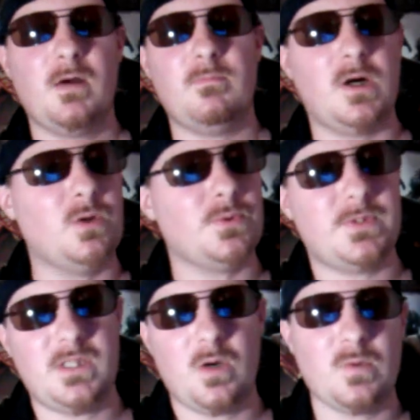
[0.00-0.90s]
both
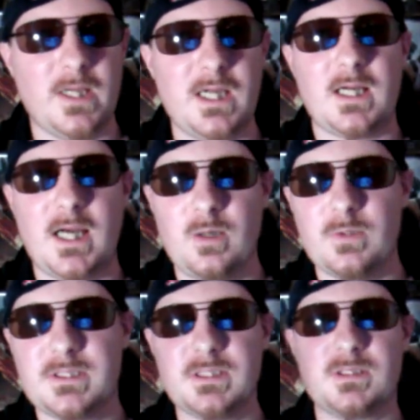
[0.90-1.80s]
don't like how
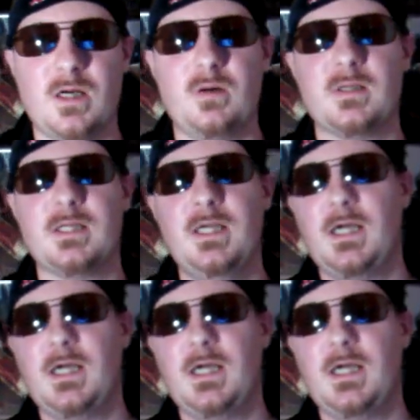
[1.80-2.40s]
this is going.